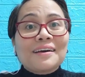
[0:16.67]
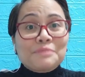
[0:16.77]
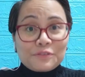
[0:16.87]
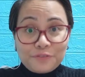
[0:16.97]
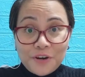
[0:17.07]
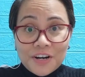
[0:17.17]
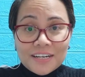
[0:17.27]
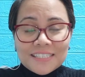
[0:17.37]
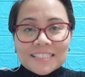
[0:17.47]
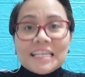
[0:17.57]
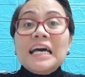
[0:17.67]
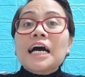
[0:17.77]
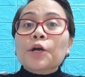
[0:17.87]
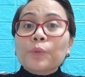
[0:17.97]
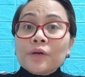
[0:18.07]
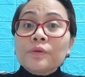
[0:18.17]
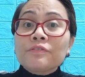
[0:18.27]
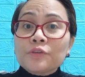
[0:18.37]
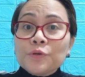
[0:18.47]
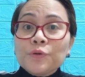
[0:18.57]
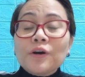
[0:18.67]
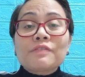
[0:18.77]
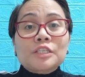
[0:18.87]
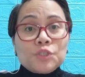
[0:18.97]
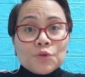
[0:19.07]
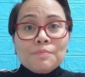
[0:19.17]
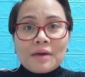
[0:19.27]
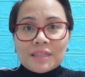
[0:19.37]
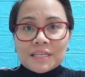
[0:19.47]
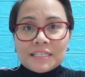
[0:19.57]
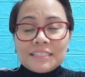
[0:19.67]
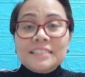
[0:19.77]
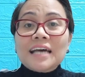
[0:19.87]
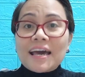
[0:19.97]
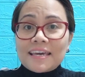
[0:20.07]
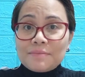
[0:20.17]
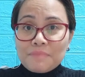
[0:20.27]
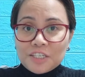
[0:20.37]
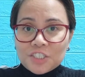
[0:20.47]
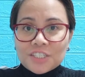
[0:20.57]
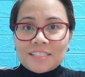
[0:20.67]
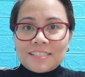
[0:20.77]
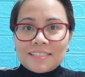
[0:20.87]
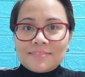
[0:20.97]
But first, a quick review of the two methods I had mentioned.